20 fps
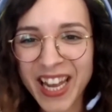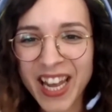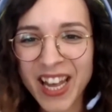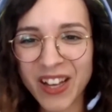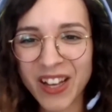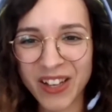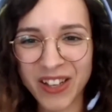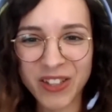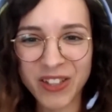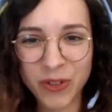
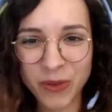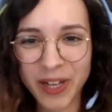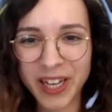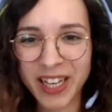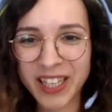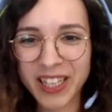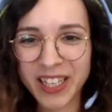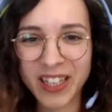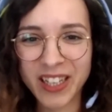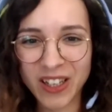
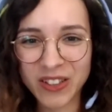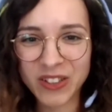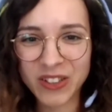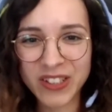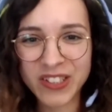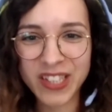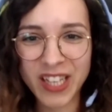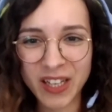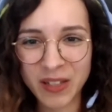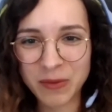agreeing on the
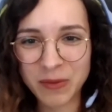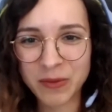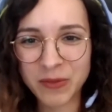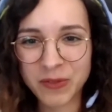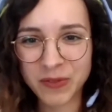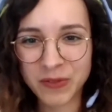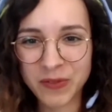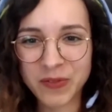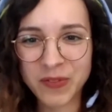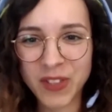
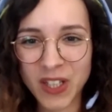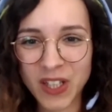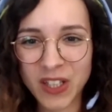same